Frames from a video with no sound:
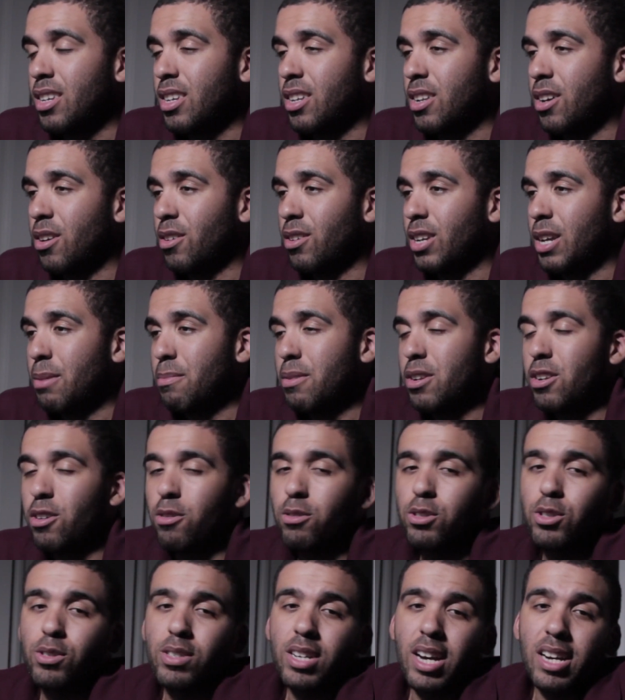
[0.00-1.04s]
You know, let me know
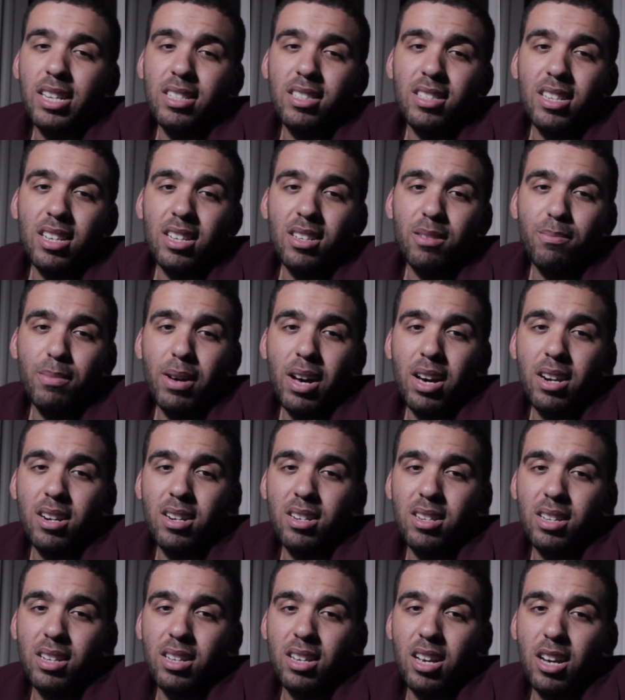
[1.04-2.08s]
what you guys think about
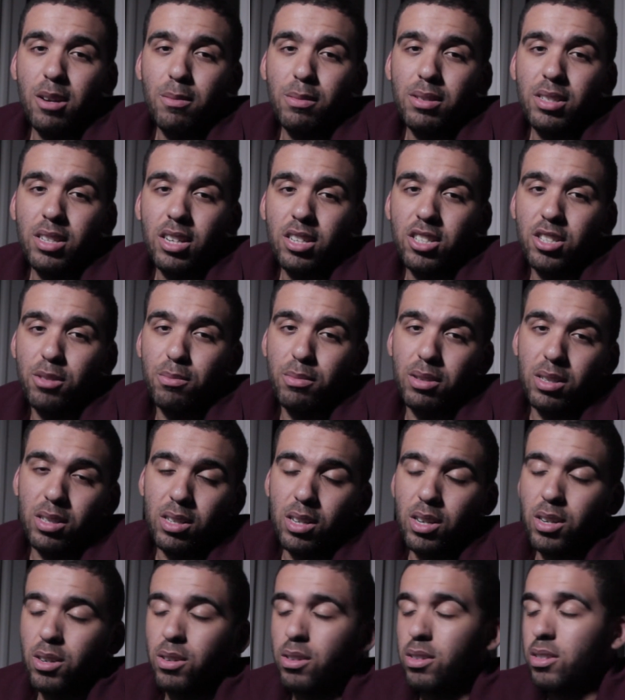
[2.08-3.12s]
it in the comment section
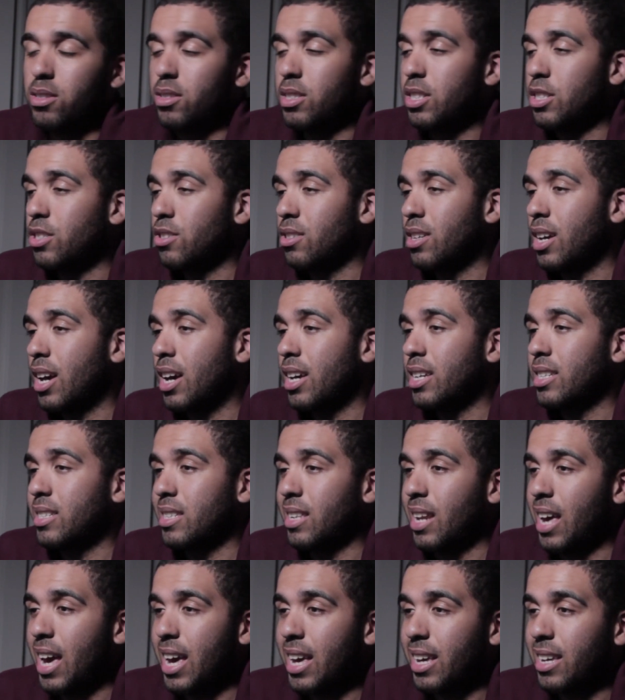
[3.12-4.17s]
below. Did you
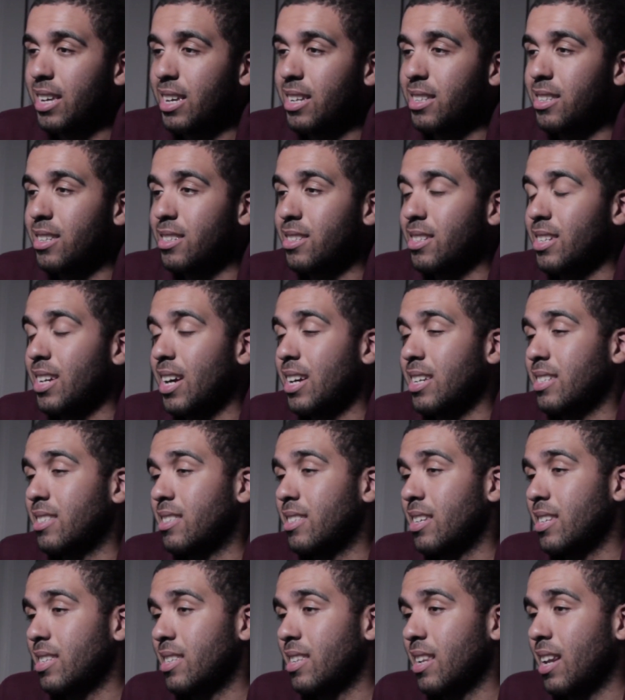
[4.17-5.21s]
guys like it? Did you guys
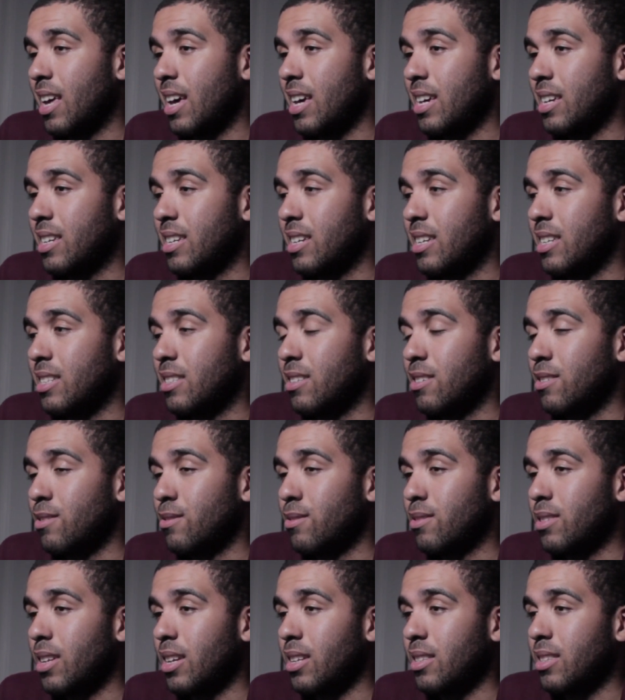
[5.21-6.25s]
dislike it? Do
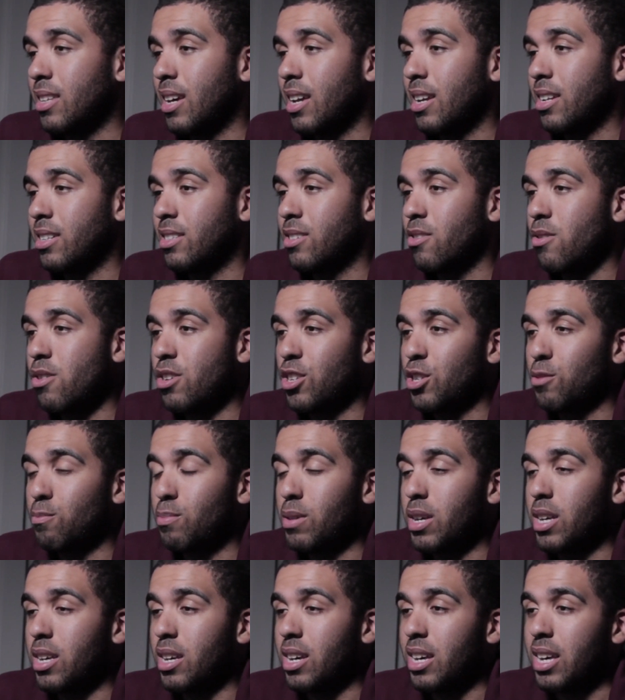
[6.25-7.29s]
you think that it's going to
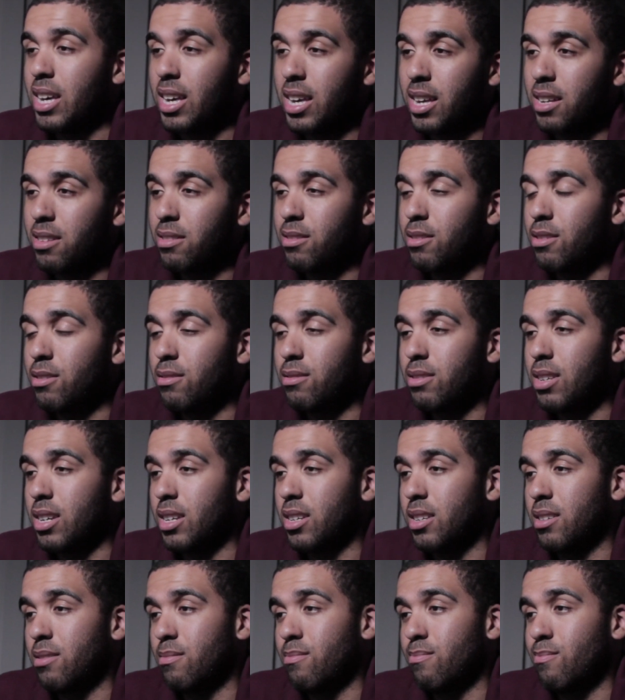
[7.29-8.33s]
be a hit? Do you
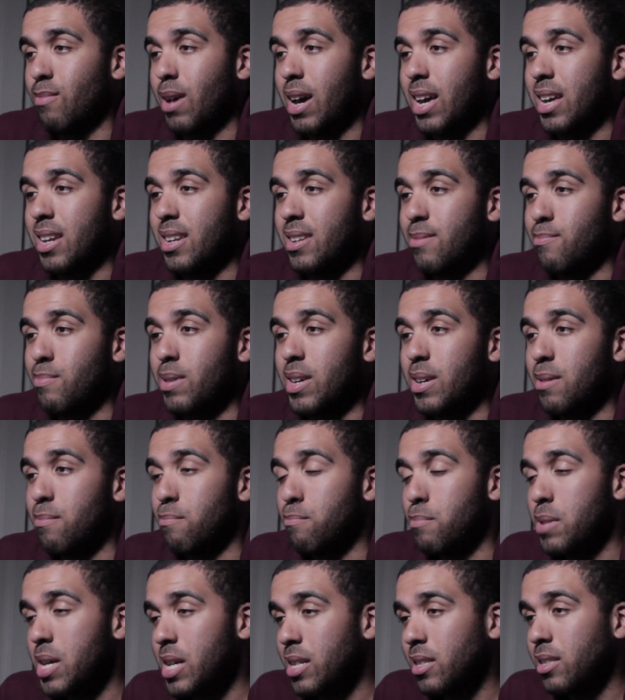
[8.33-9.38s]
think it might be a
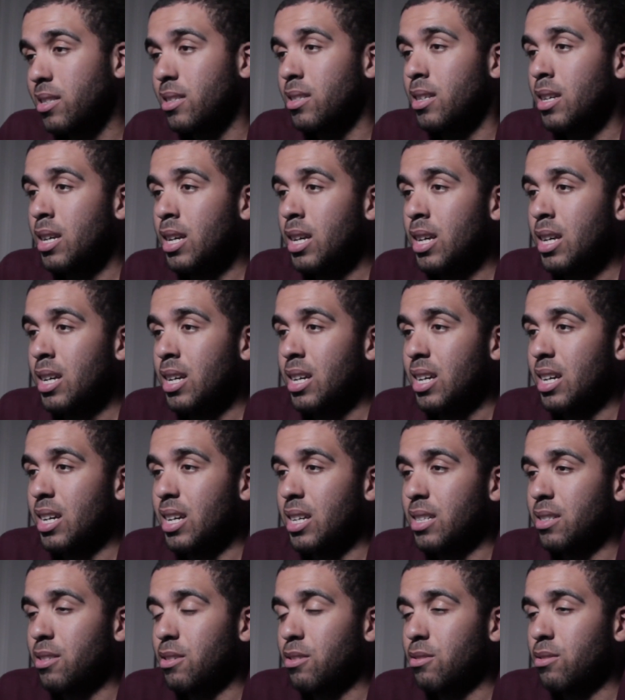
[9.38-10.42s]
miss?
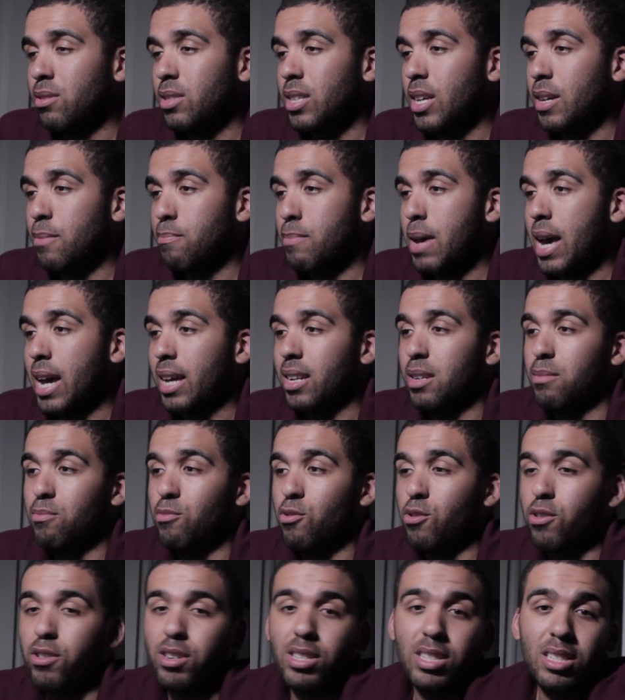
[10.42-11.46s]
And do you think
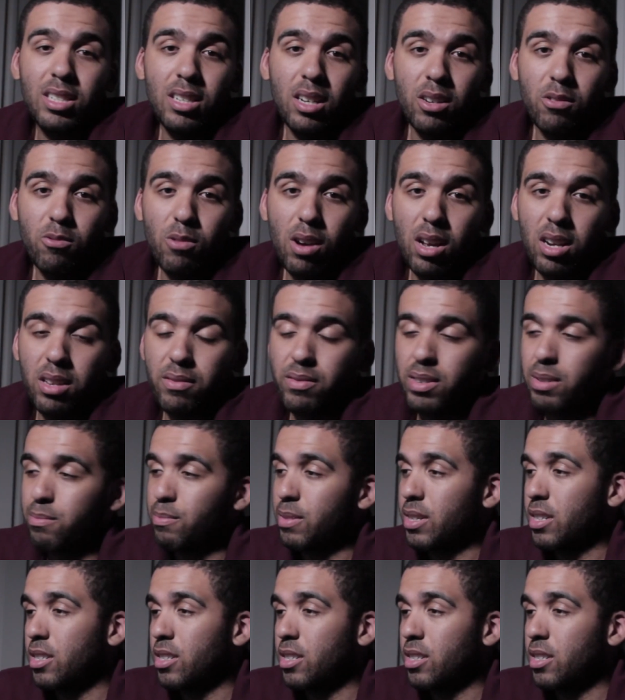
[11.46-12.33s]
Macklemore is still relevant?